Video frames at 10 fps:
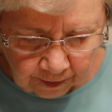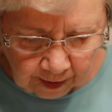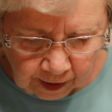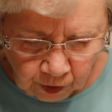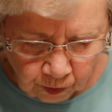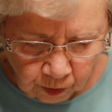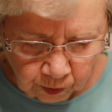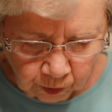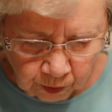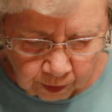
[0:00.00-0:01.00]
Thank you, O
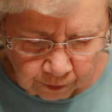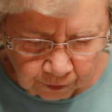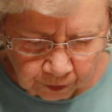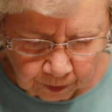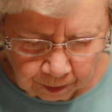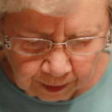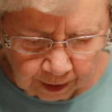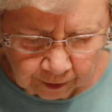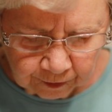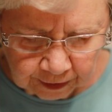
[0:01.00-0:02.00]
Lord, for the
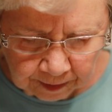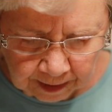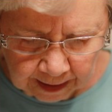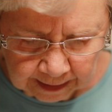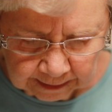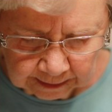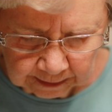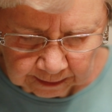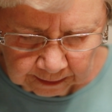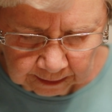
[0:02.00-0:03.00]
prayer of
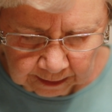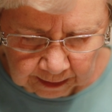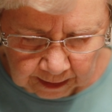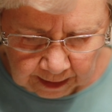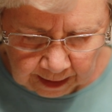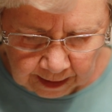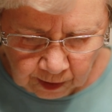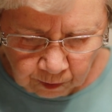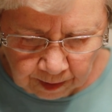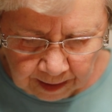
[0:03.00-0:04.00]
Jabez, and
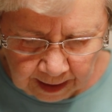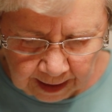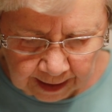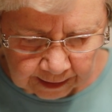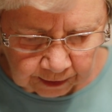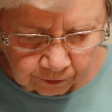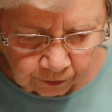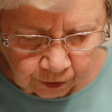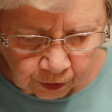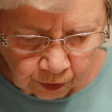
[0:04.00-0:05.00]
that we may ask
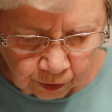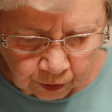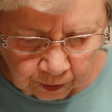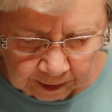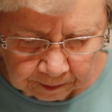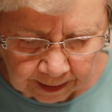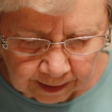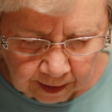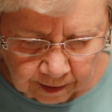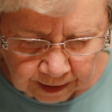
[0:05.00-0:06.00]
for you to
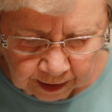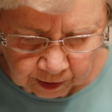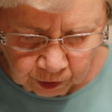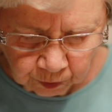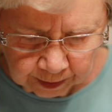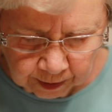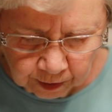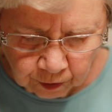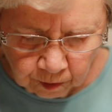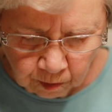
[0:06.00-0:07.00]
expand our territory
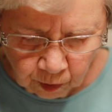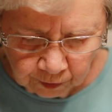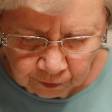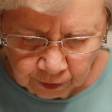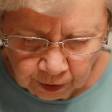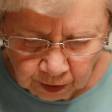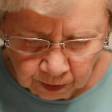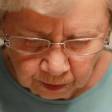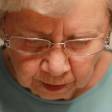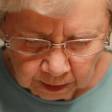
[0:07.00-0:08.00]
to do more for
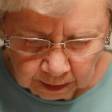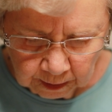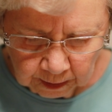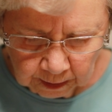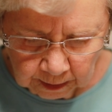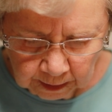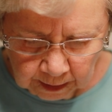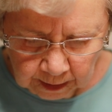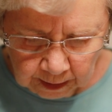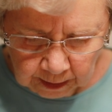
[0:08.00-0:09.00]
you.
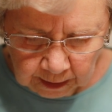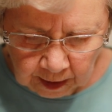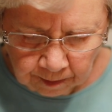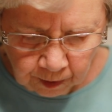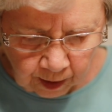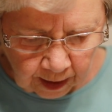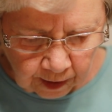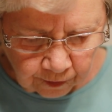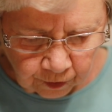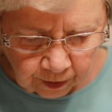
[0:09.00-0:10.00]
Keep your
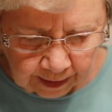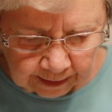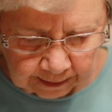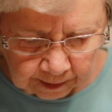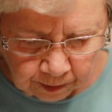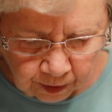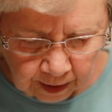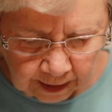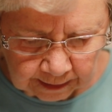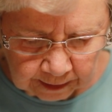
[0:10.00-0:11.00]
hand of grace upon
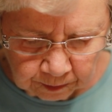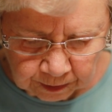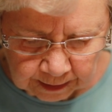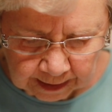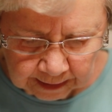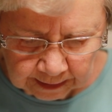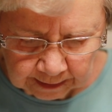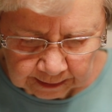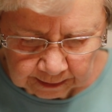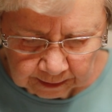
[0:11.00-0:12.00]
us and protect
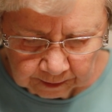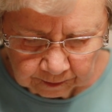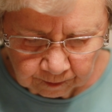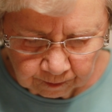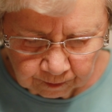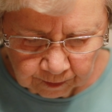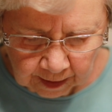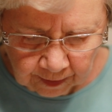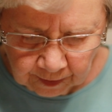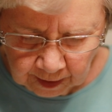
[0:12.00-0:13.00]
us.
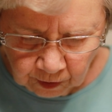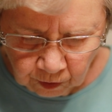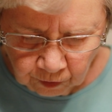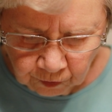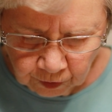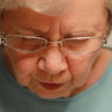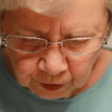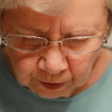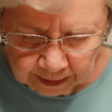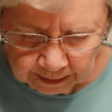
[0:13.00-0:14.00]
Thank you for your
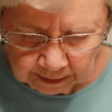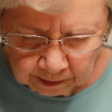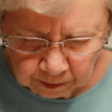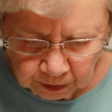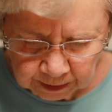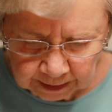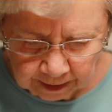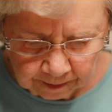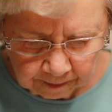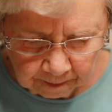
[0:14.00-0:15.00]
grace and mercy.